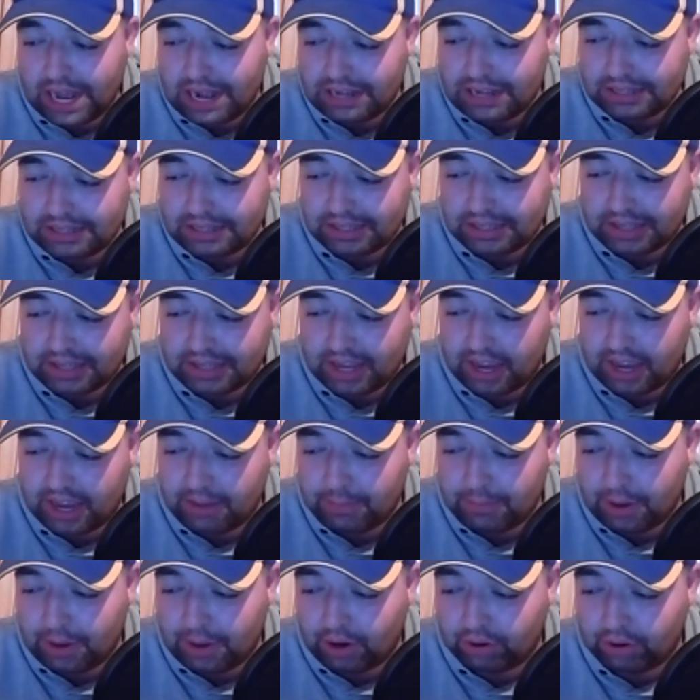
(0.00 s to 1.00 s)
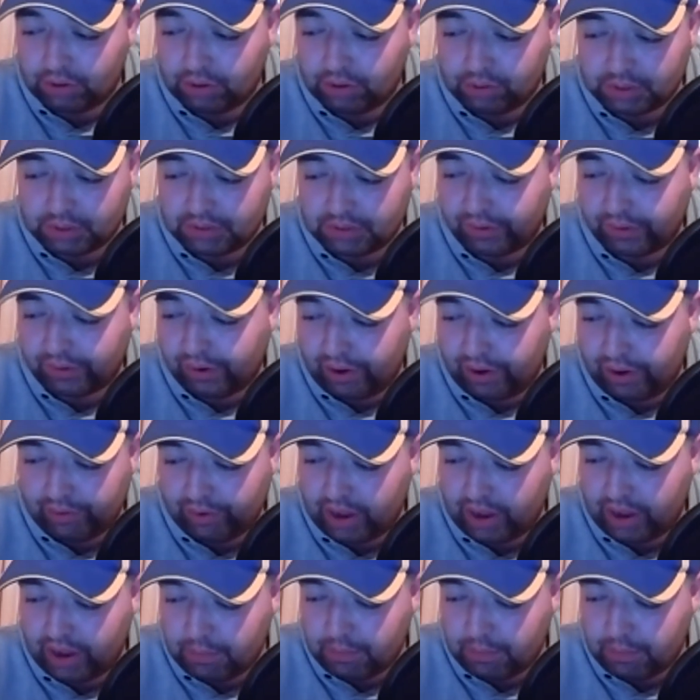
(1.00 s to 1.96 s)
time out, it was very, very impressive.